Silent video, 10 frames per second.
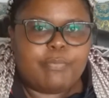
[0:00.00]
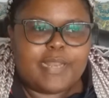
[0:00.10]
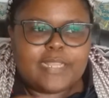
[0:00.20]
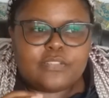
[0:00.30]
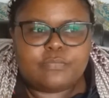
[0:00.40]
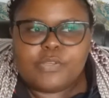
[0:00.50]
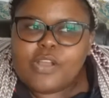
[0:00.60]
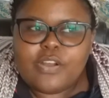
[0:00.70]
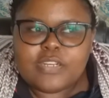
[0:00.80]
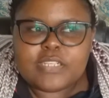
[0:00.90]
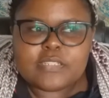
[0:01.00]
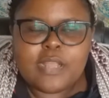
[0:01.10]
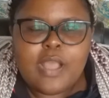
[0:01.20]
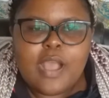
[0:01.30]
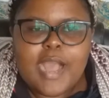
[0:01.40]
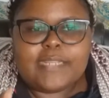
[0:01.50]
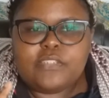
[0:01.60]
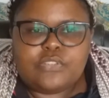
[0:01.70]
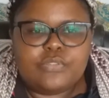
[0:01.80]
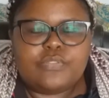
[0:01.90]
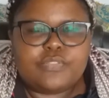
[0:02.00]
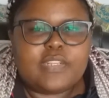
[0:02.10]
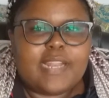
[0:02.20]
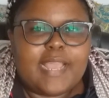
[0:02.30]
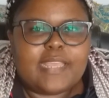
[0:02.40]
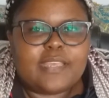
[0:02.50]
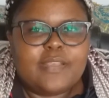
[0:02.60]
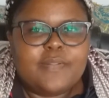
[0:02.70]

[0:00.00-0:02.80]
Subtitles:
but like, to be quite honest, I do feel like